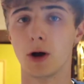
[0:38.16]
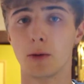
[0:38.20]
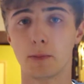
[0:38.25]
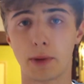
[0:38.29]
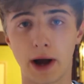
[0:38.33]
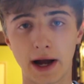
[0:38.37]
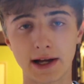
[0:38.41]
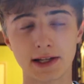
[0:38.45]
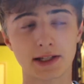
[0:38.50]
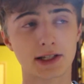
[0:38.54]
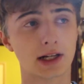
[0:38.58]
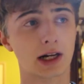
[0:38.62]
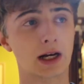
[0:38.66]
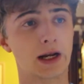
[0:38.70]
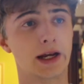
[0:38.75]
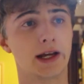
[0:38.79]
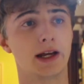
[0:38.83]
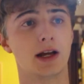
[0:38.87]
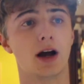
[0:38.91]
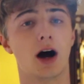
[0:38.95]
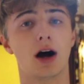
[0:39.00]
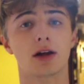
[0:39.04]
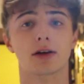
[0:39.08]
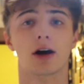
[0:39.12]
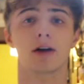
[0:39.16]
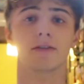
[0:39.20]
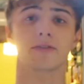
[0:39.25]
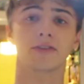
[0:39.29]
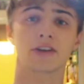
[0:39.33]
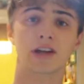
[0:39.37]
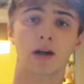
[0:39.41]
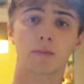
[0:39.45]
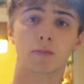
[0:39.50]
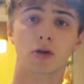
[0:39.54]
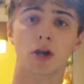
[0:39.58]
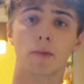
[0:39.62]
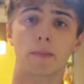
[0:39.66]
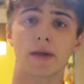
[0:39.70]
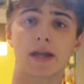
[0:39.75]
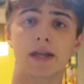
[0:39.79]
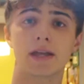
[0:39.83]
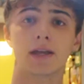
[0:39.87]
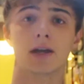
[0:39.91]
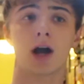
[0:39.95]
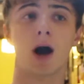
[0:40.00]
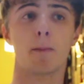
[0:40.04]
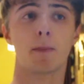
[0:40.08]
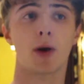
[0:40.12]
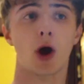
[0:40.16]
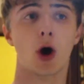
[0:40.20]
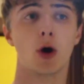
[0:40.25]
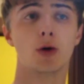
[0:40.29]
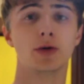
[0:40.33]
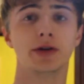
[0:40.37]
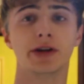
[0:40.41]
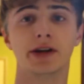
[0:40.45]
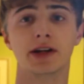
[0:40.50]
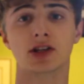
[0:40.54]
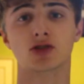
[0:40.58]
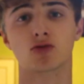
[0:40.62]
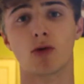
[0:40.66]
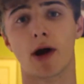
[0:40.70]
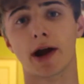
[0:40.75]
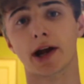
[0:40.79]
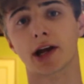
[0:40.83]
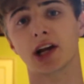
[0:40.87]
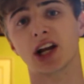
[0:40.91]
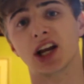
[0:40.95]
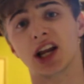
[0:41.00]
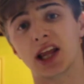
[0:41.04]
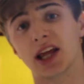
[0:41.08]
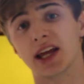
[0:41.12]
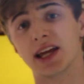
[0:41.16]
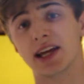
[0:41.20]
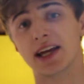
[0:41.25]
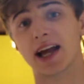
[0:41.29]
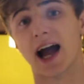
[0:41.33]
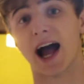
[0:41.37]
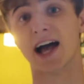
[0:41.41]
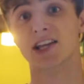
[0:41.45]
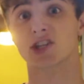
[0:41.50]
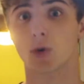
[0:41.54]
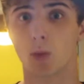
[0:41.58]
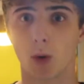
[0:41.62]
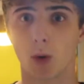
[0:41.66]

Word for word: basically, I don't think I'm going to be uploading as regularly as I